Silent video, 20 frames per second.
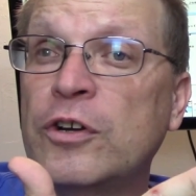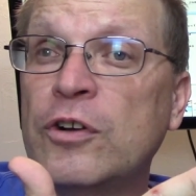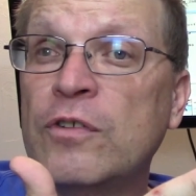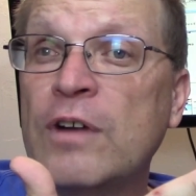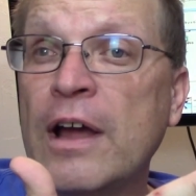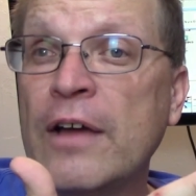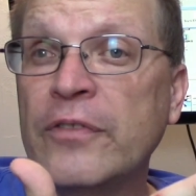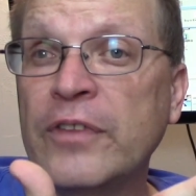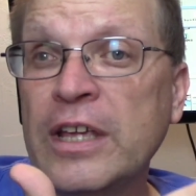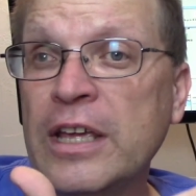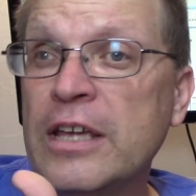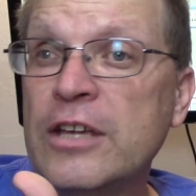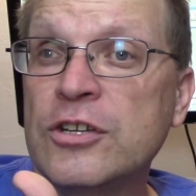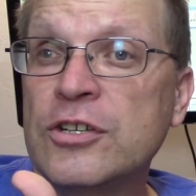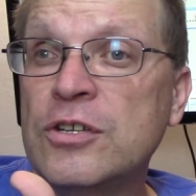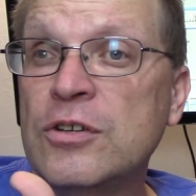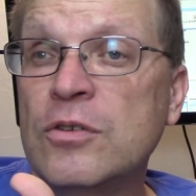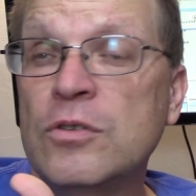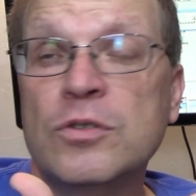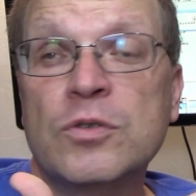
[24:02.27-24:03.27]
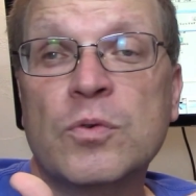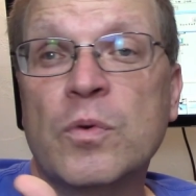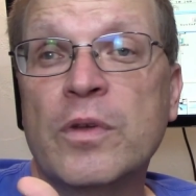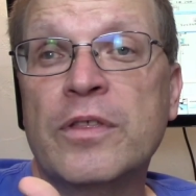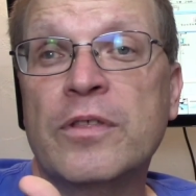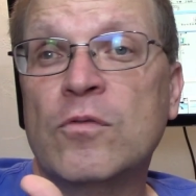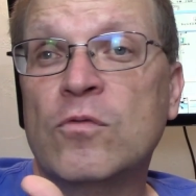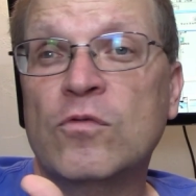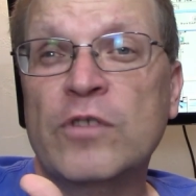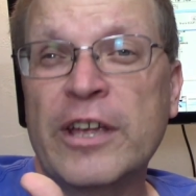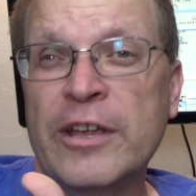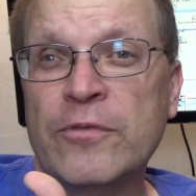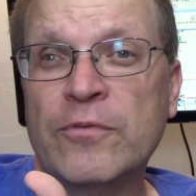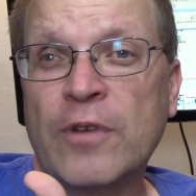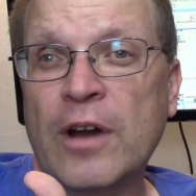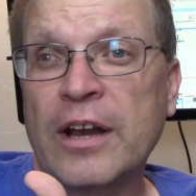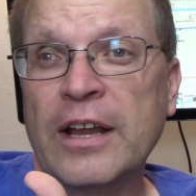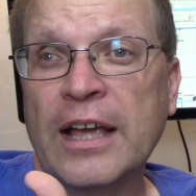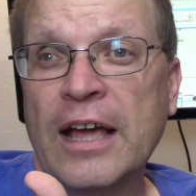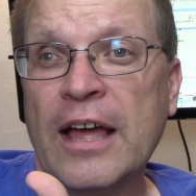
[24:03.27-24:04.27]
around the issues with it
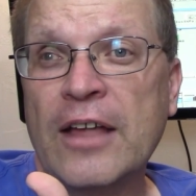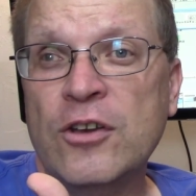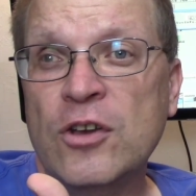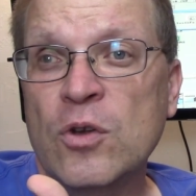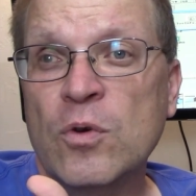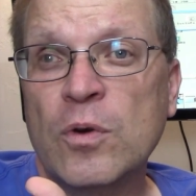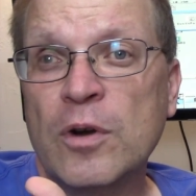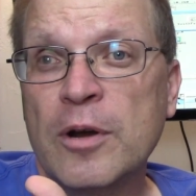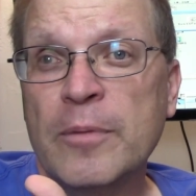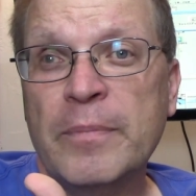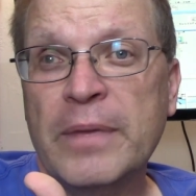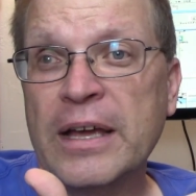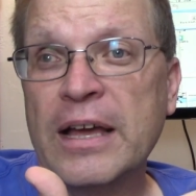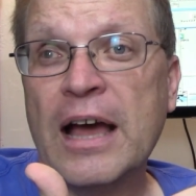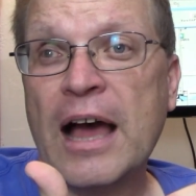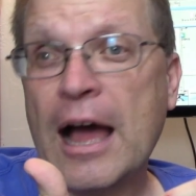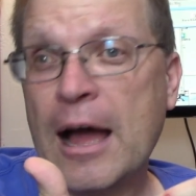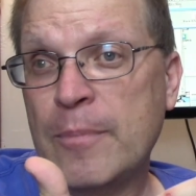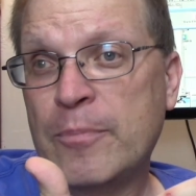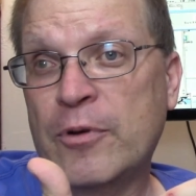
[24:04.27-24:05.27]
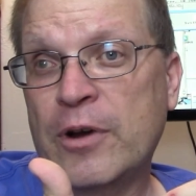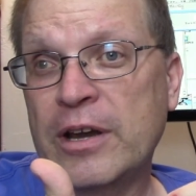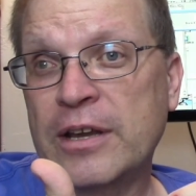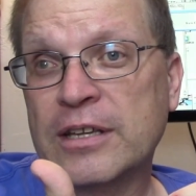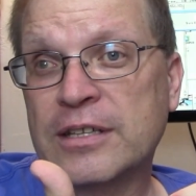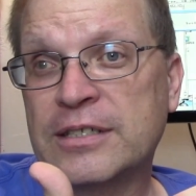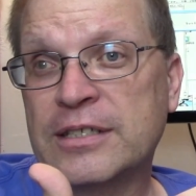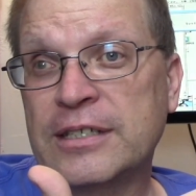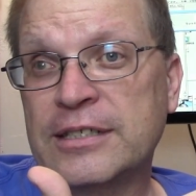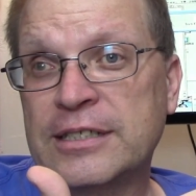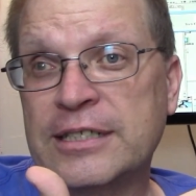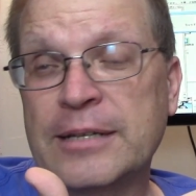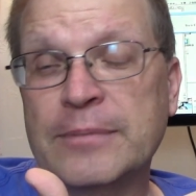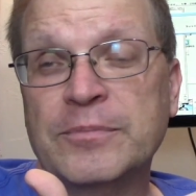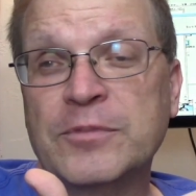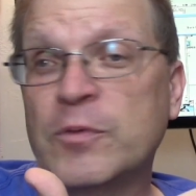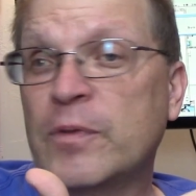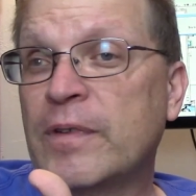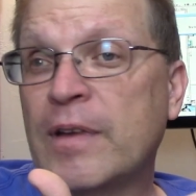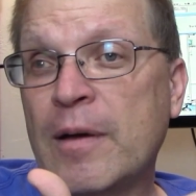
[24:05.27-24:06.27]
running on newer Amiga operating
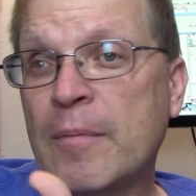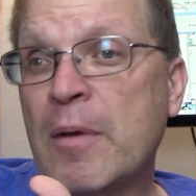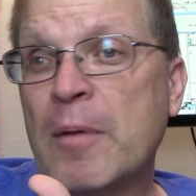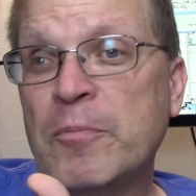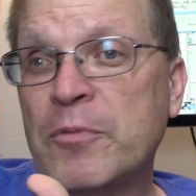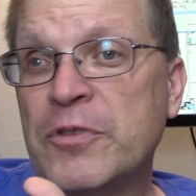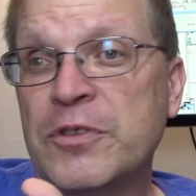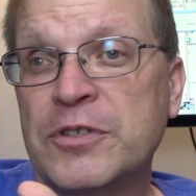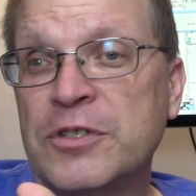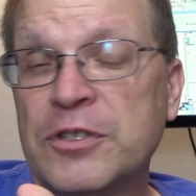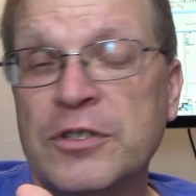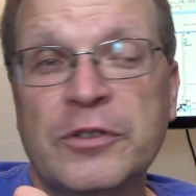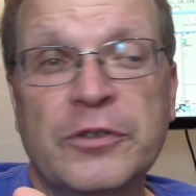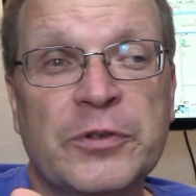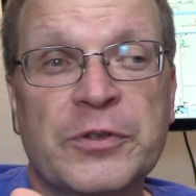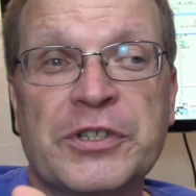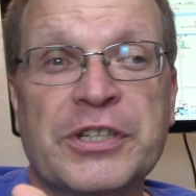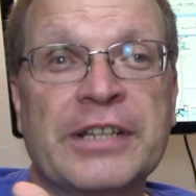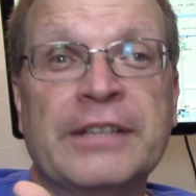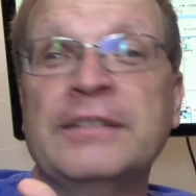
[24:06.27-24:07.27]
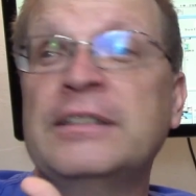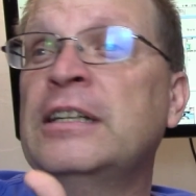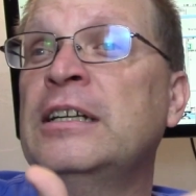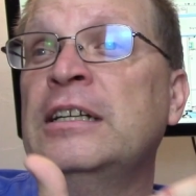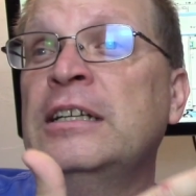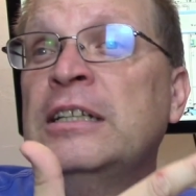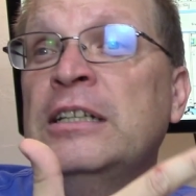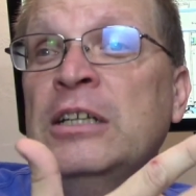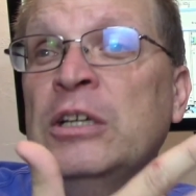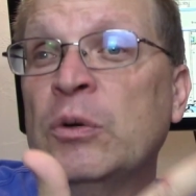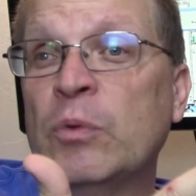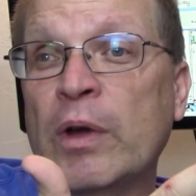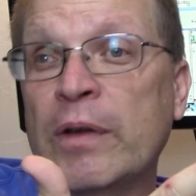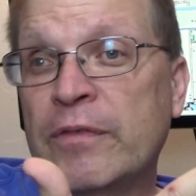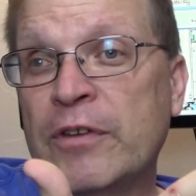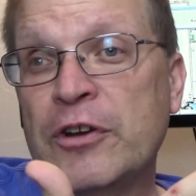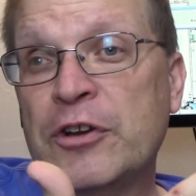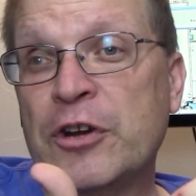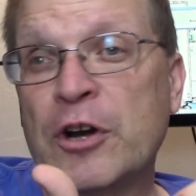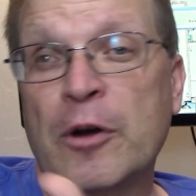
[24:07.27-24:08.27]
systems. We've come up with a solution. We've
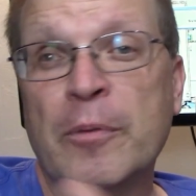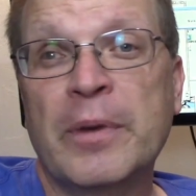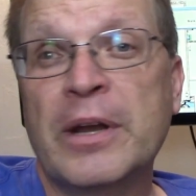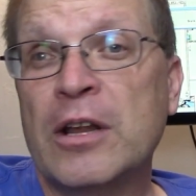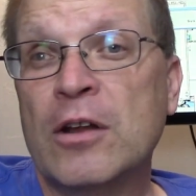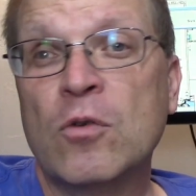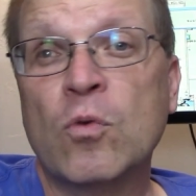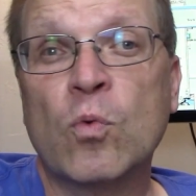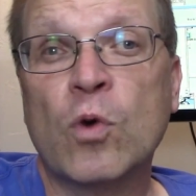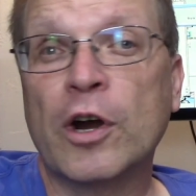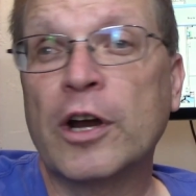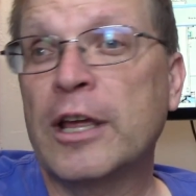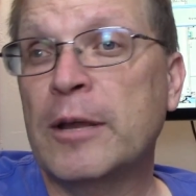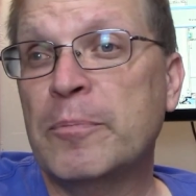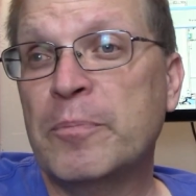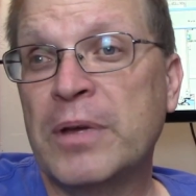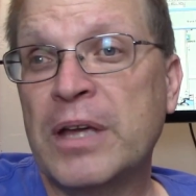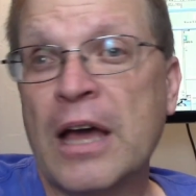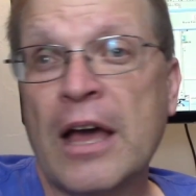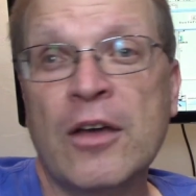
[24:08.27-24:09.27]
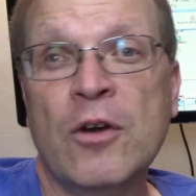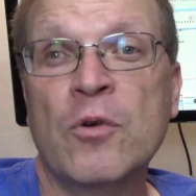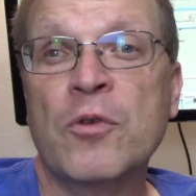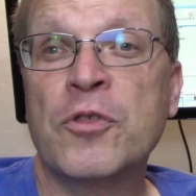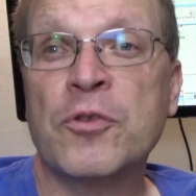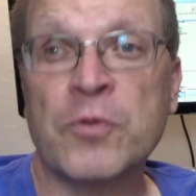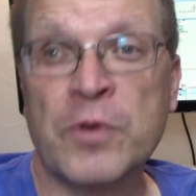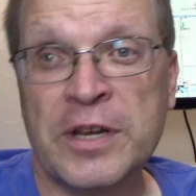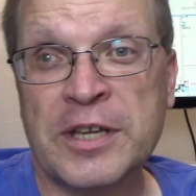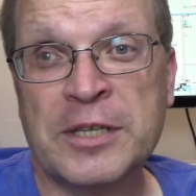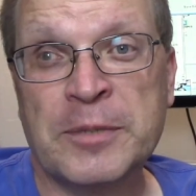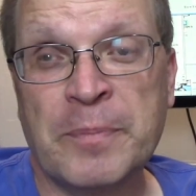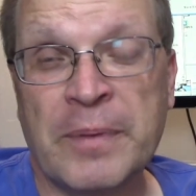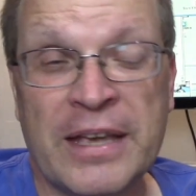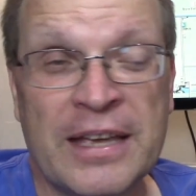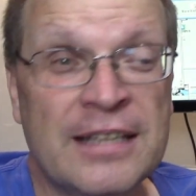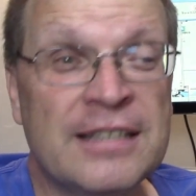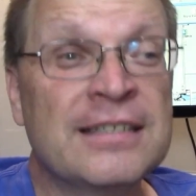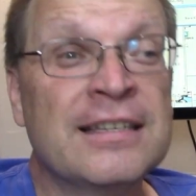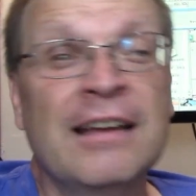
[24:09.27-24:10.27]
determined it'll work at PIO3
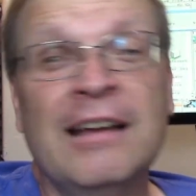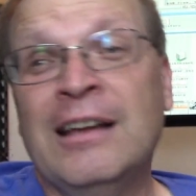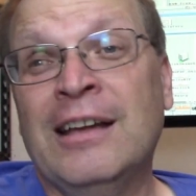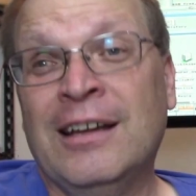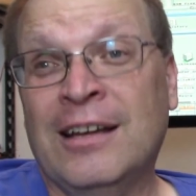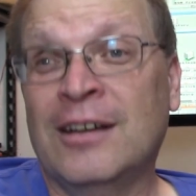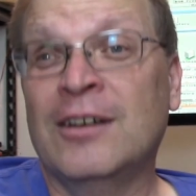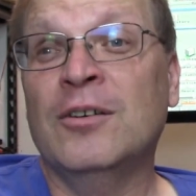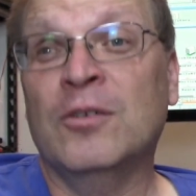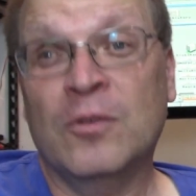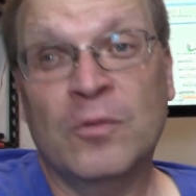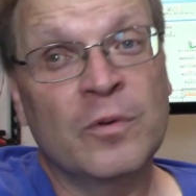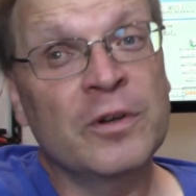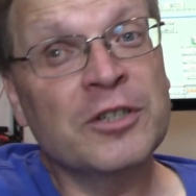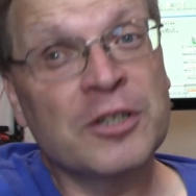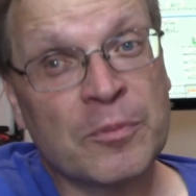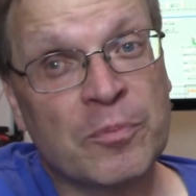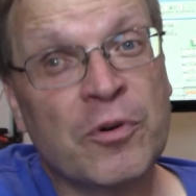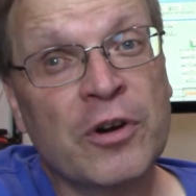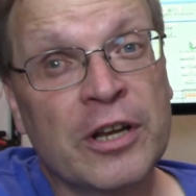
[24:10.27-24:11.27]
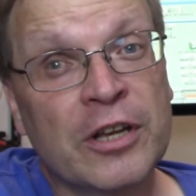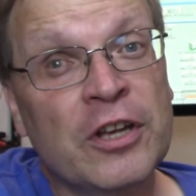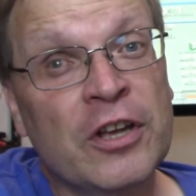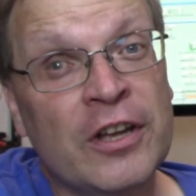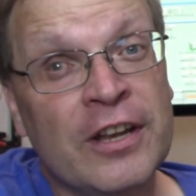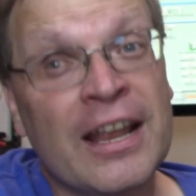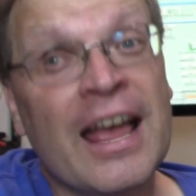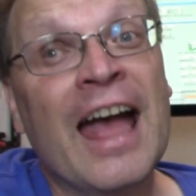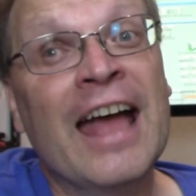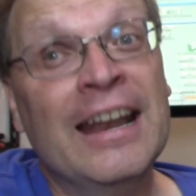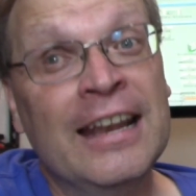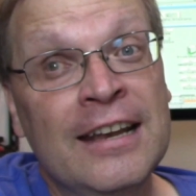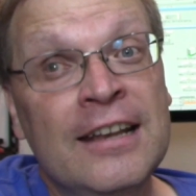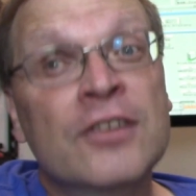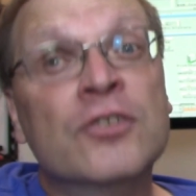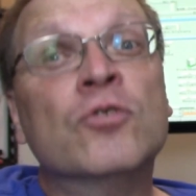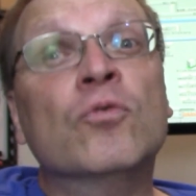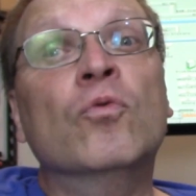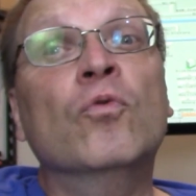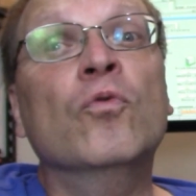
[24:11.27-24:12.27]
speeds, which are pretty good, and it
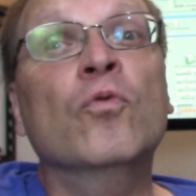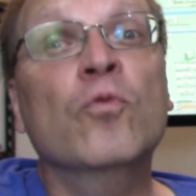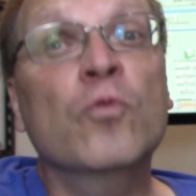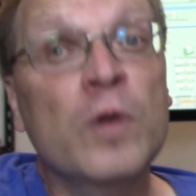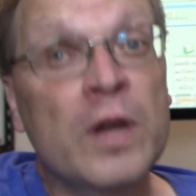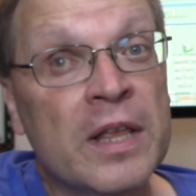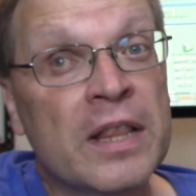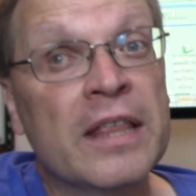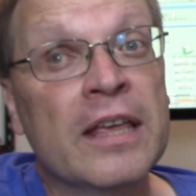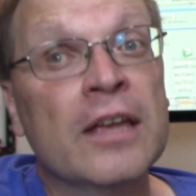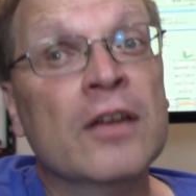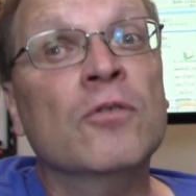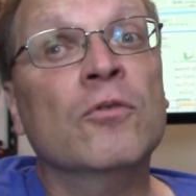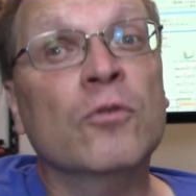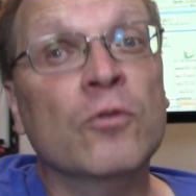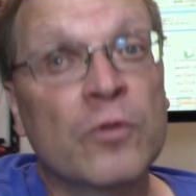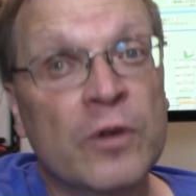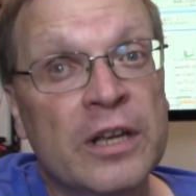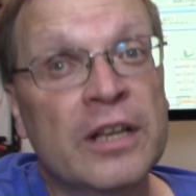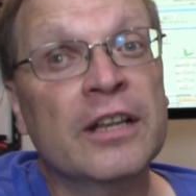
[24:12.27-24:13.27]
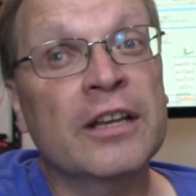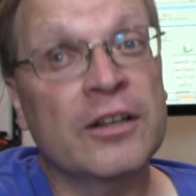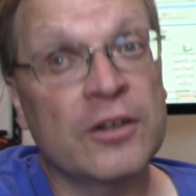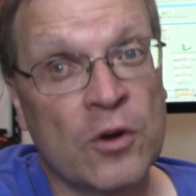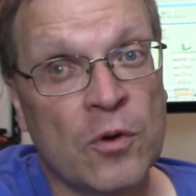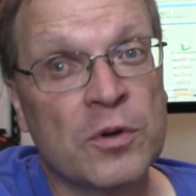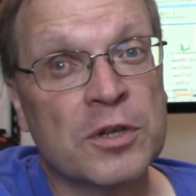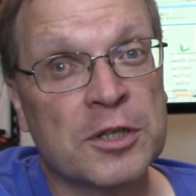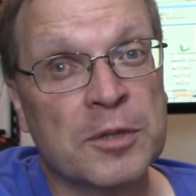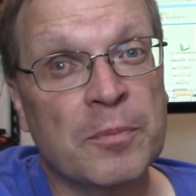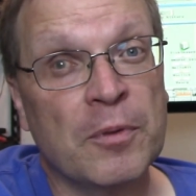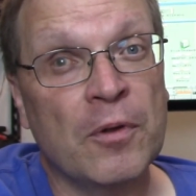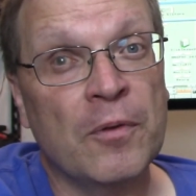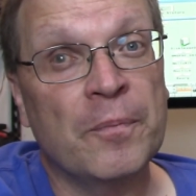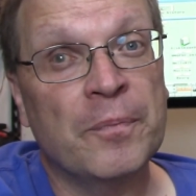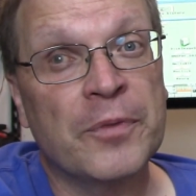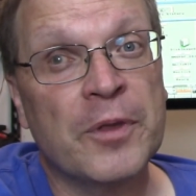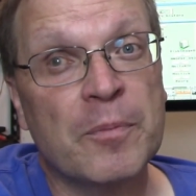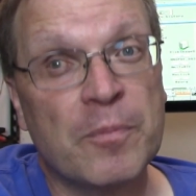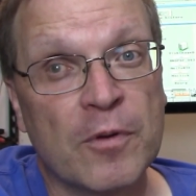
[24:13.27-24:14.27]
is really, really noticeable,
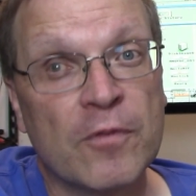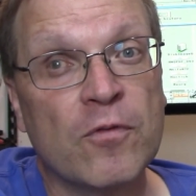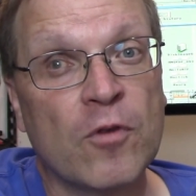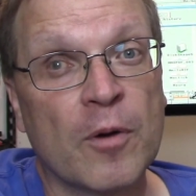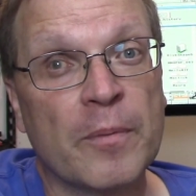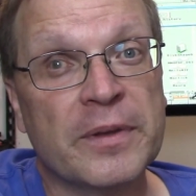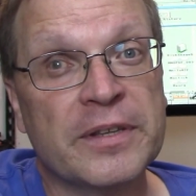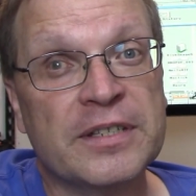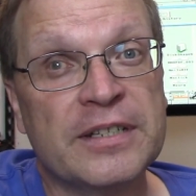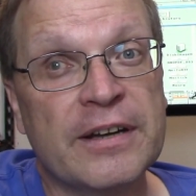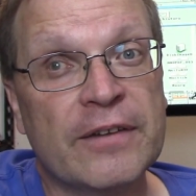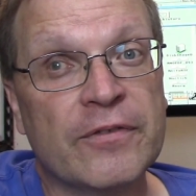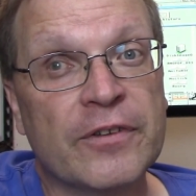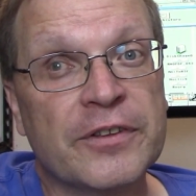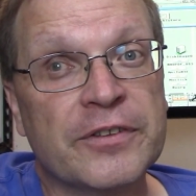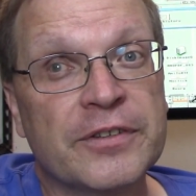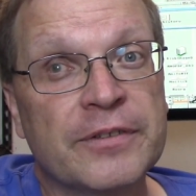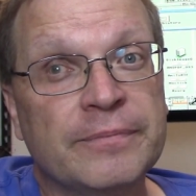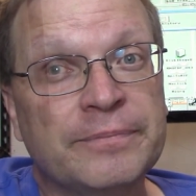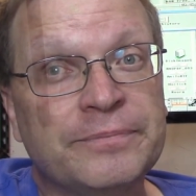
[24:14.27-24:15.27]
the performance difference.